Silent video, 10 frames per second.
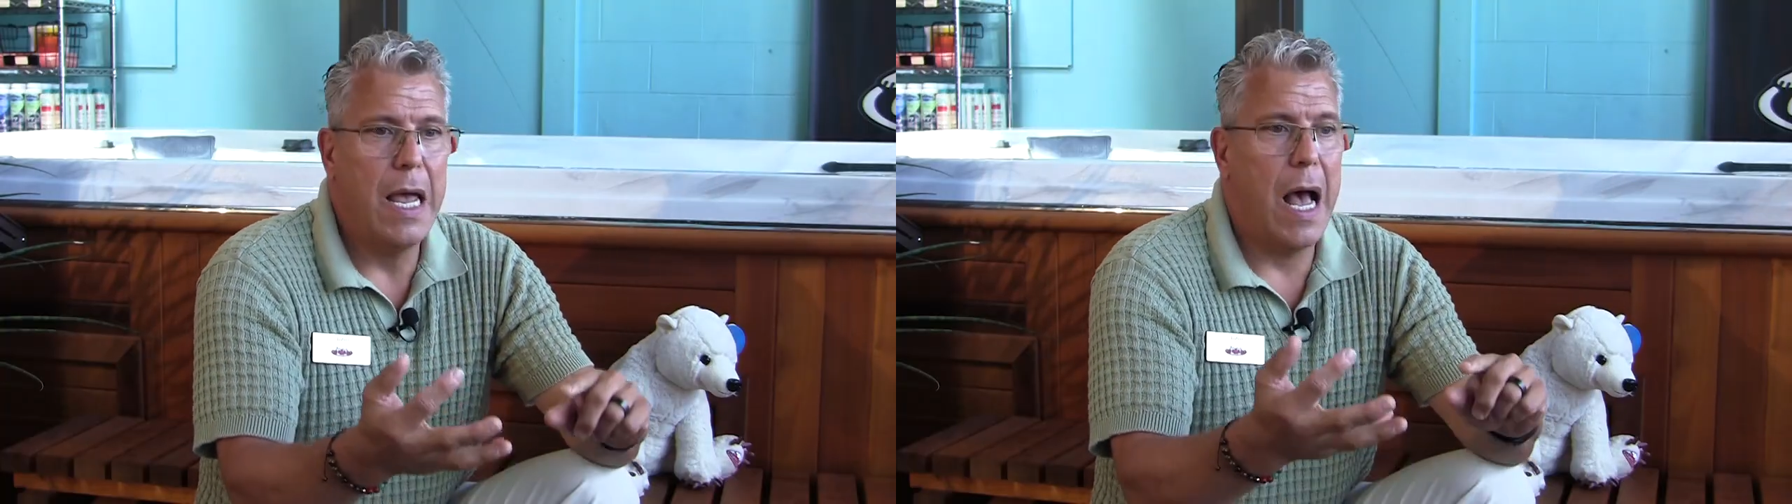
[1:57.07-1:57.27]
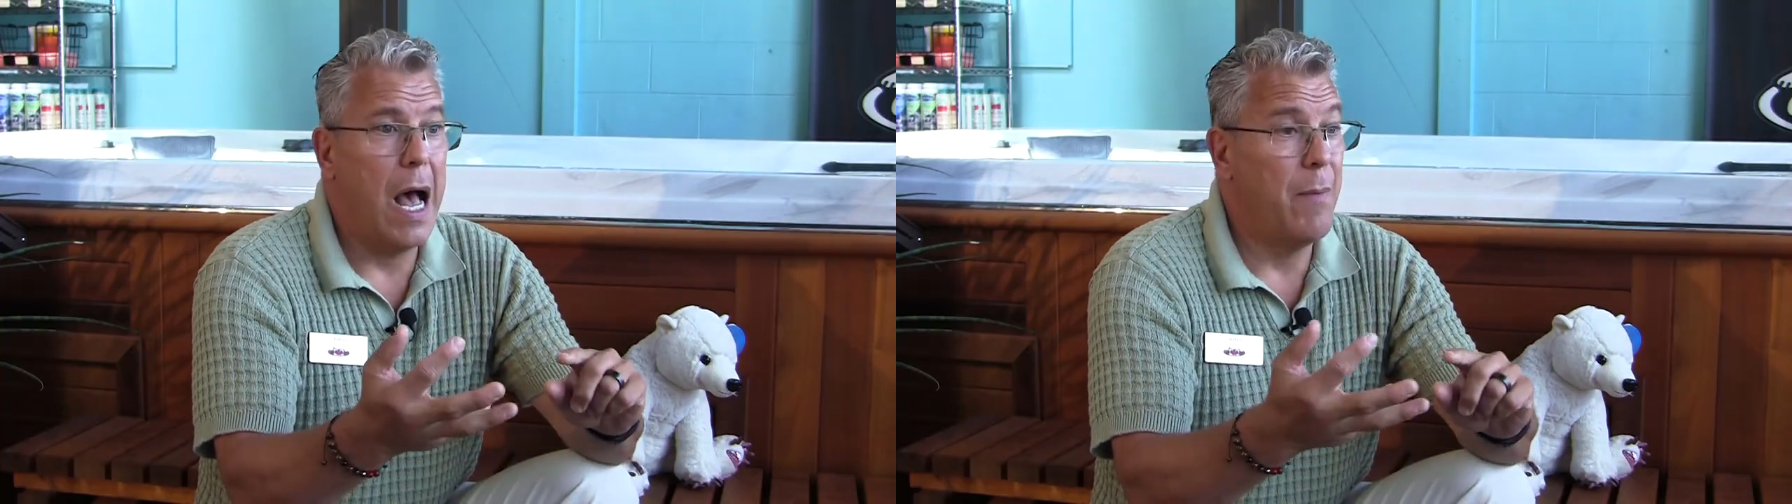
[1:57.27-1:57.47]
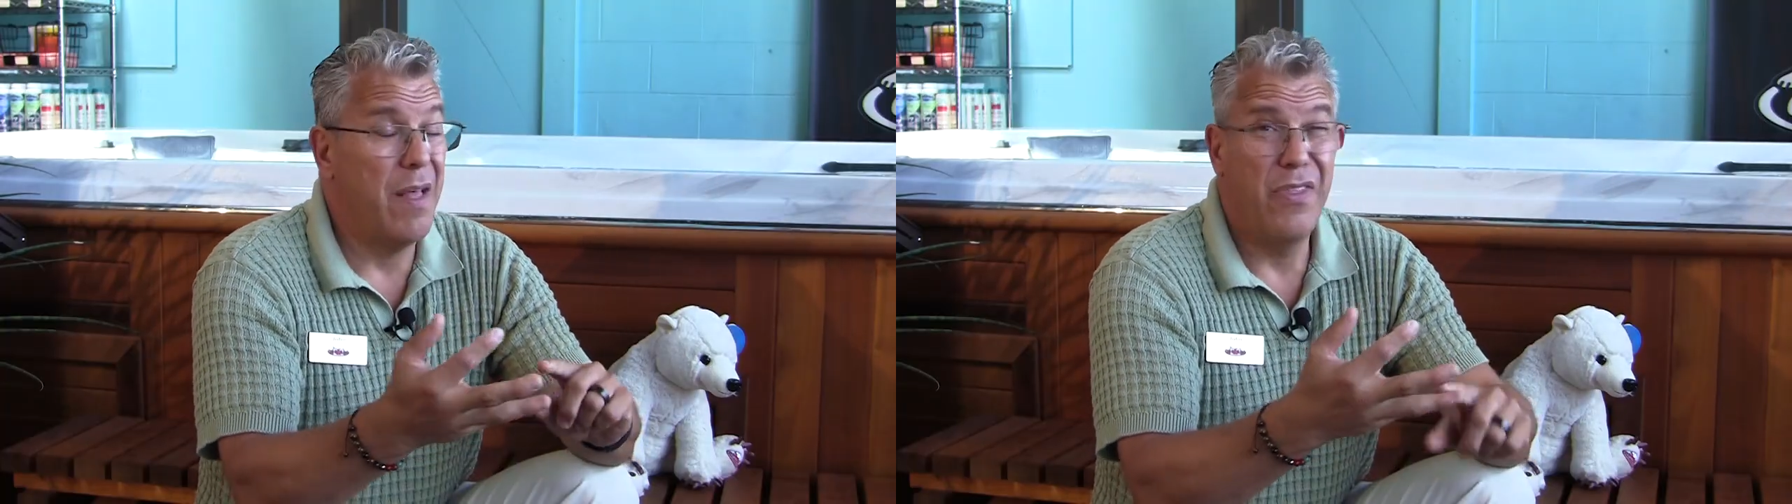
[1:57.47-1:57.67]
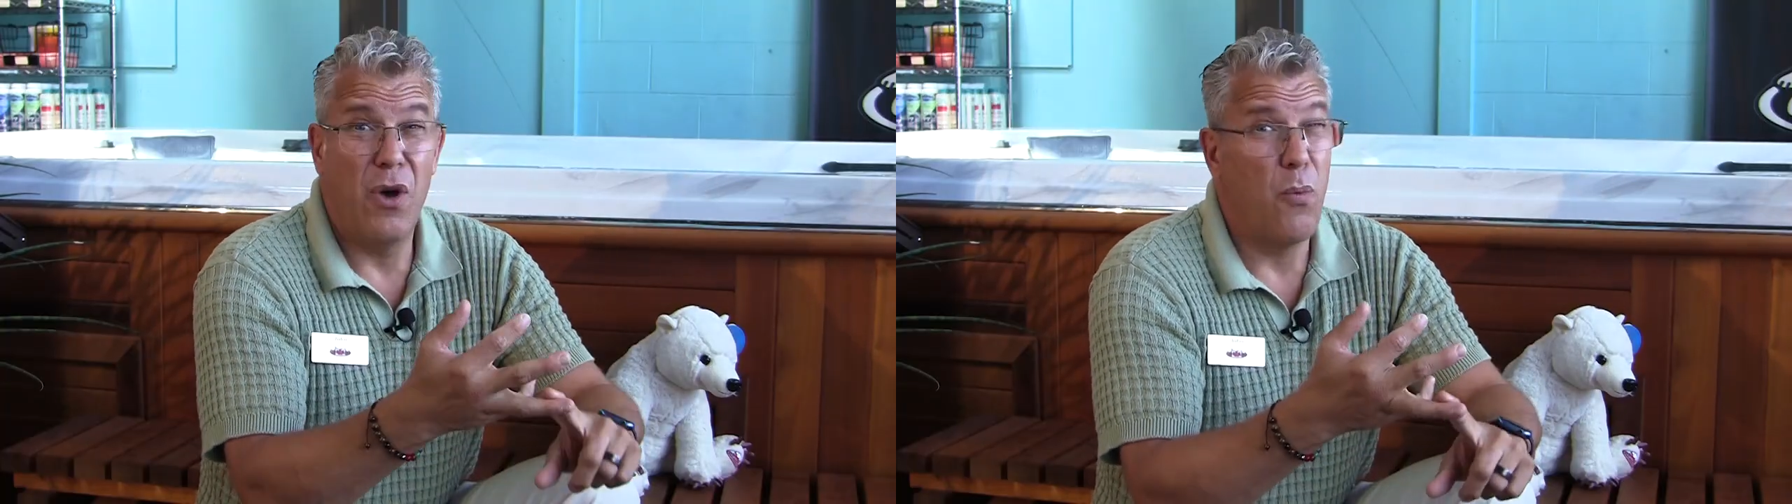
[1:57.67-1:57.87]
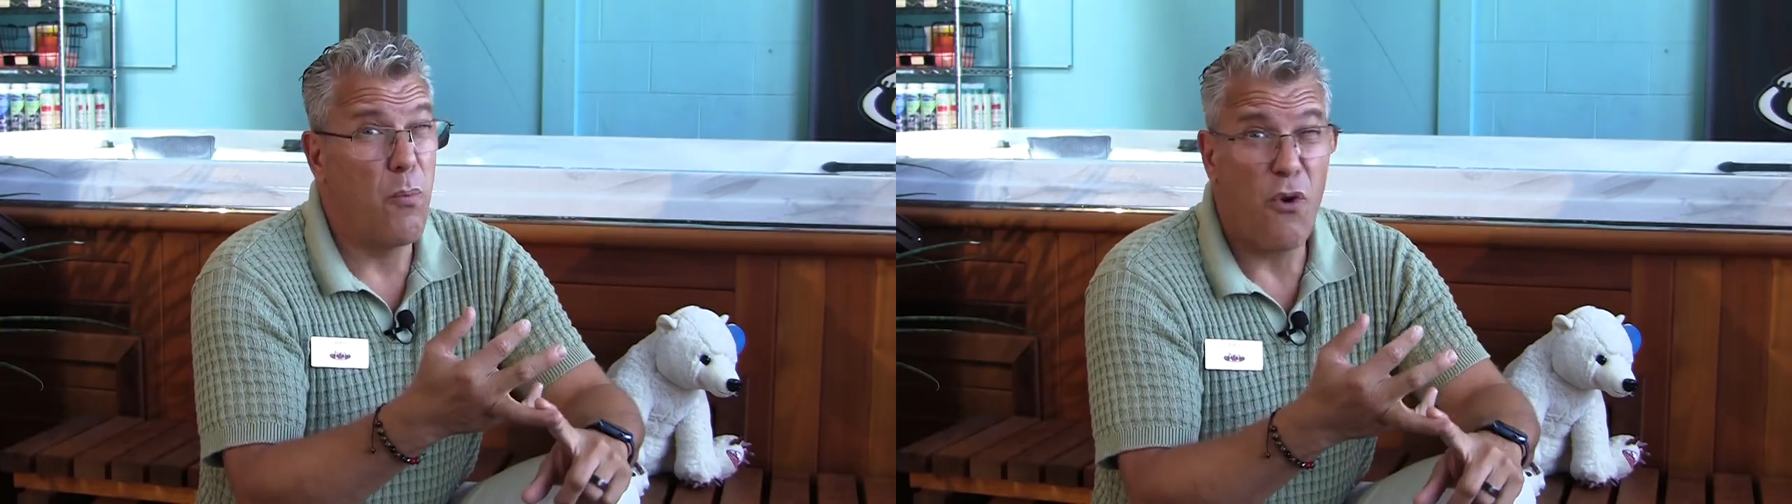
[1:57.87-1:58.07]

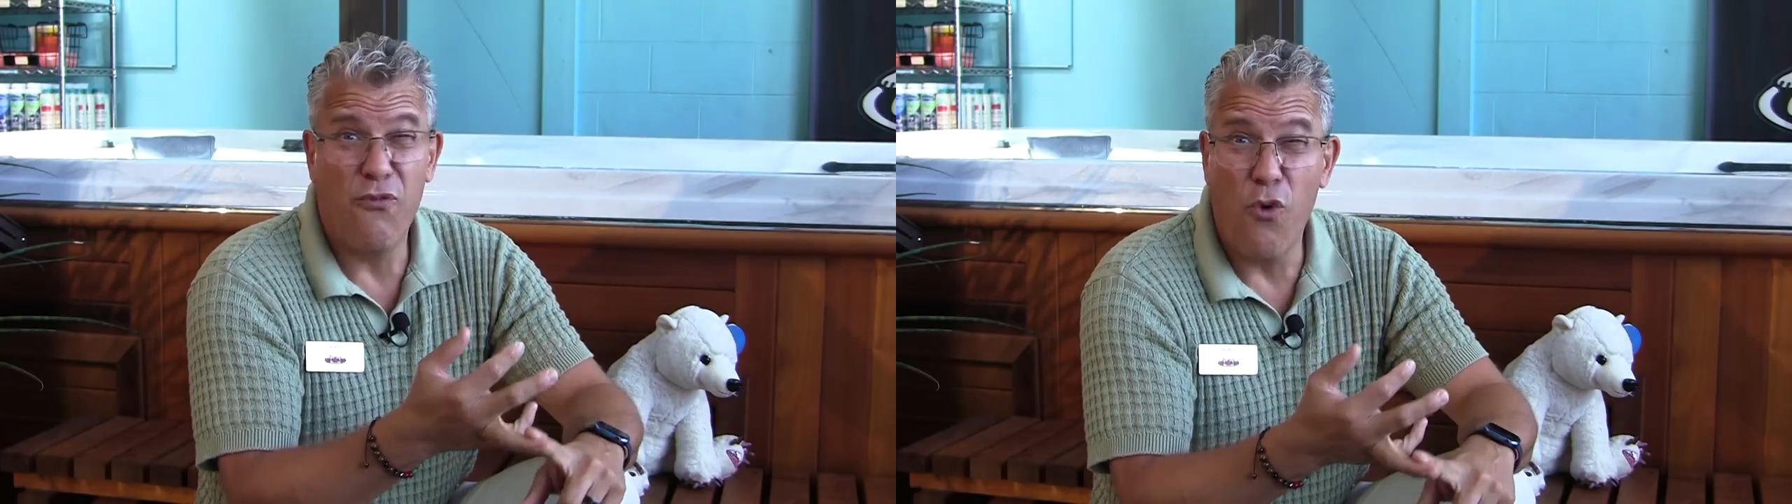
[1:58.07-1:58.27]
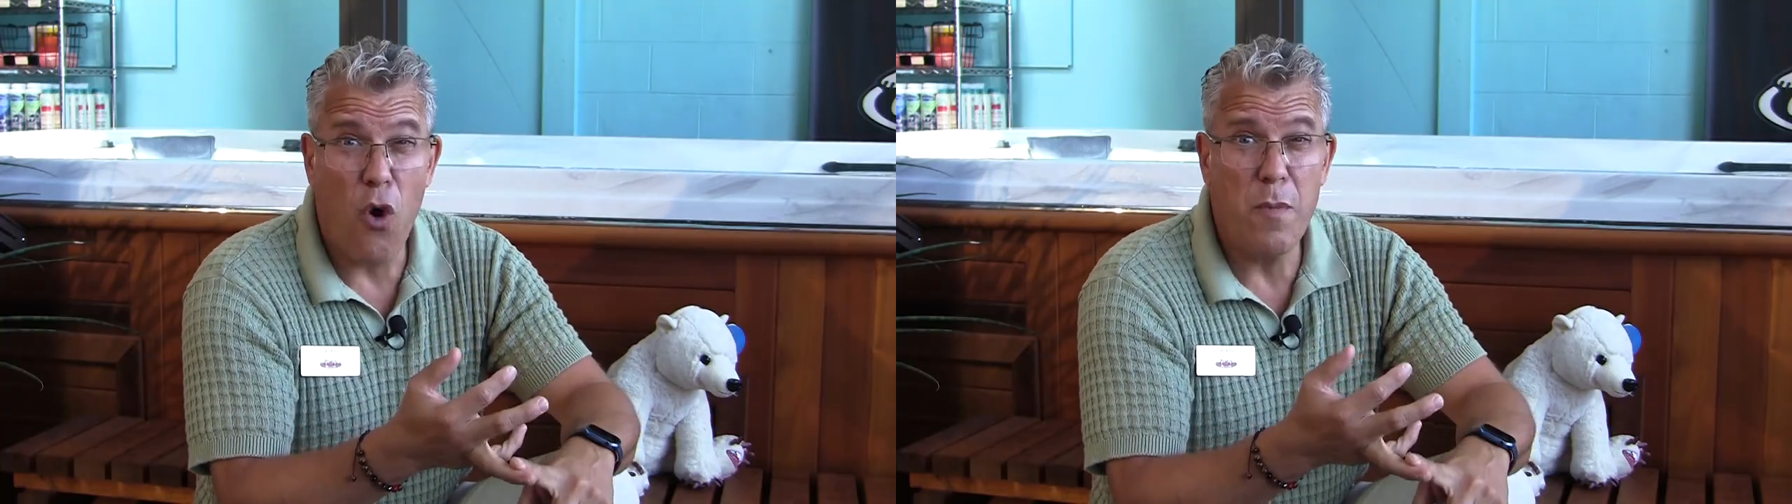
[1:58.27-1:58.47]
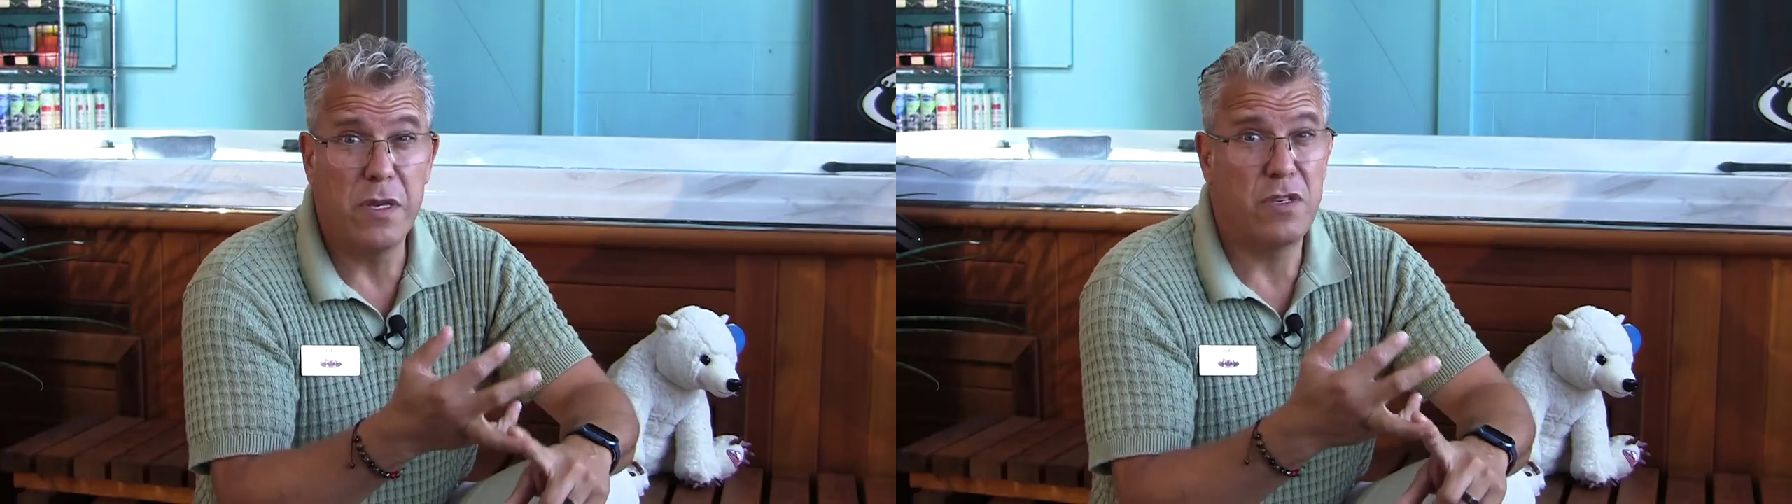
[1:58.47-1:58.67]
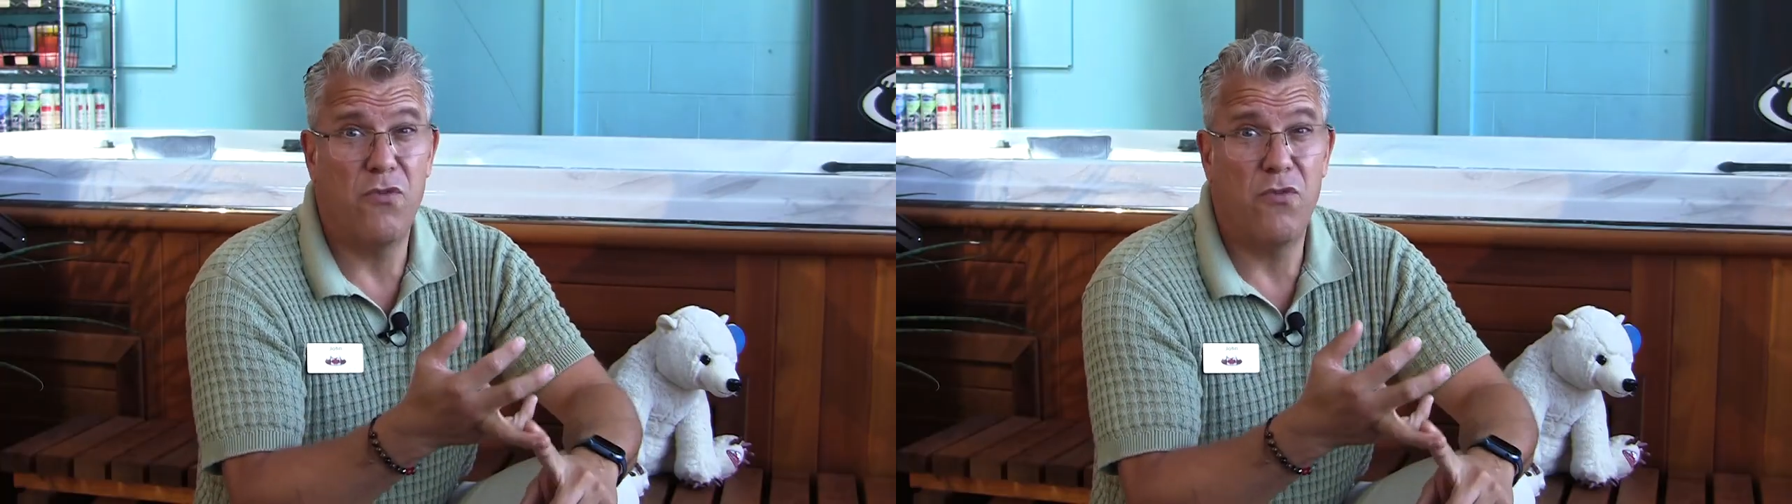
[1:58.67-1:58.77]
The performance